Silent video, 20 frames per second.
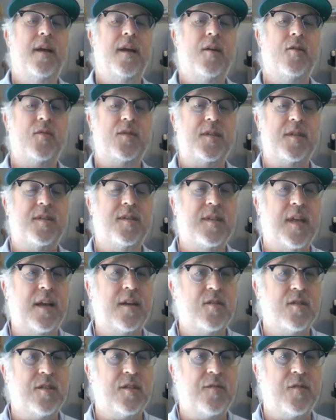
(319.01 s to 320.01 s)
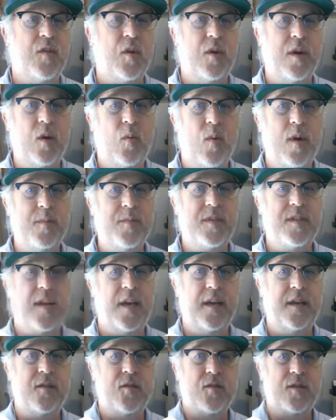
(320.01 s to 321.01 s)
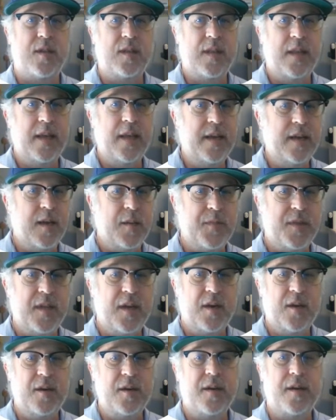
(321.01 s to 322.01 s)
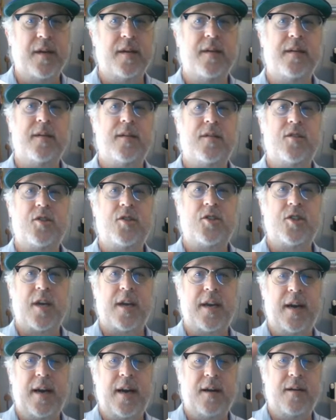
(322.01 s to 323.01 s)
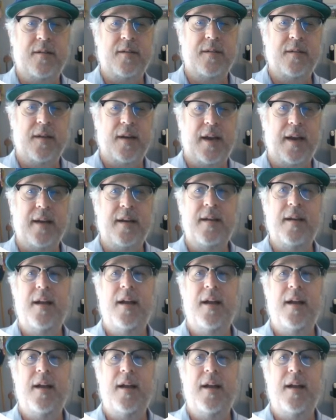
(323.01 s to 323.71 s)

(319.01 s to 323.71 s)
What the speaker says: It was a Cycles of Learning website. There's a link up there. You can check it out. Okay.